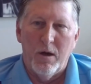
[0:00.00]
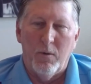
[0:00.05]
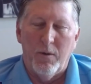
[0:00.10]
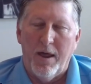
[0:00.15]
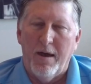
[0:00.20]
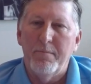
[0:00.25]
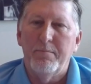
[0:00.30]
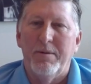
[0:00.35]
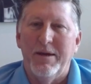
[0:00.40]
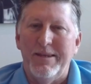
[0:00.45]
and
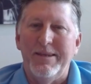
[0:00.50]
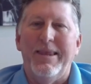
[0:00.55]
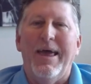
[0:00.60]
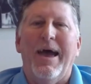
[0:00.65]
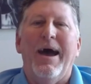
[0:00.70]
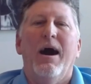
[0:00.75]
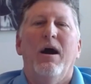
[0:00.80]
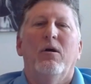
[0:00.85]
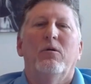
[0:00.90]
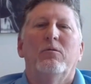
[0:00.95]
I've been
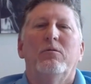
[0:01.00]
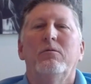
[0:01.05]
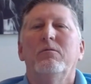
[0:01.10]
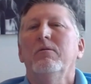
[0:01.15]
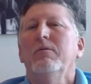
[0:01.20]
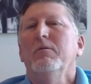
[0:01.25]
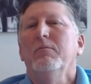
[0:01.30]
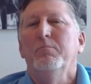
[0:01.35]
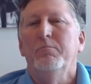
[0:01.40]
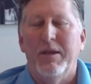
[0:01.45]
down
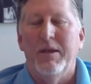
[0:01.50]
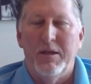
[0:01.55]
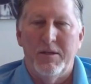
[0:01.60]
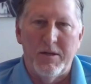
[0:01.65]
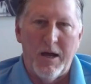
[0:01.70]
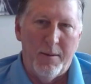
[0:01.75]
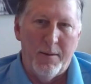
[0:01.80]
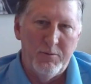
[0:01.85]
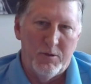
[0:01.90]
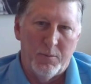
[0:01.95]
many
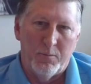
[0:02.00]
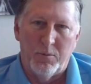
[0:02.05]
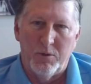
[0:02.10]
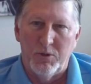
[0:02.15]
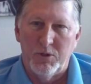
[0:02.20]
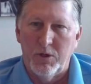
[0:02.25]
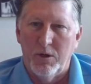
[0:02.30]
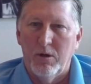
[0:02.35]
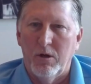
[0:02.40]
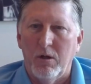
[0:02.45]
times in
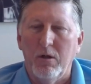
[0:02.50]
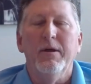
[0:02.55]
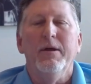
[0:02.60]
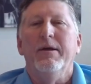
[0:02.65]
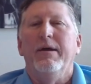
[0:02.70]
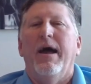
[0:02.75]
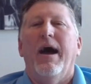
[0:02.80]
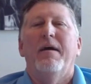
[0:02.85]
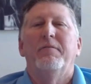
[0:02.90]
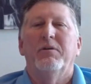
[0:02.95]
Brazil
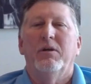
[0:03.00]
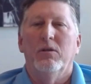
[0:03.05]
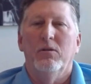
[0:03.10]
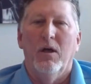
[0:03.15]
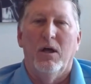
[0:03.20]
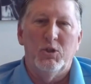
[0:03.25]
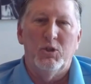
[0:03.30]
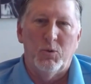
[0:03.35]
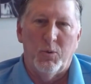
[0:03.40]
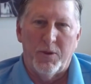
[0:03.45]
having
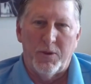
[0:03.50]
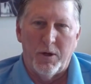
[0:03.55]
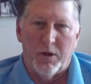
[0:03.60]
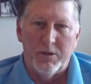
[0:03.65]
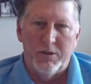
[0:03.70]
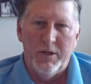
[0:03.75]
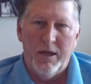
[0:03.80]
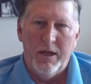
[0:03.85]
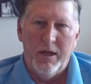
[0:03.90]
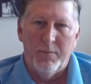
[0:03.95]
lunch with our
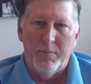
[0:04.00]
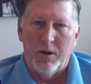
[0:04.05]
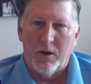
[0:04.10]
team.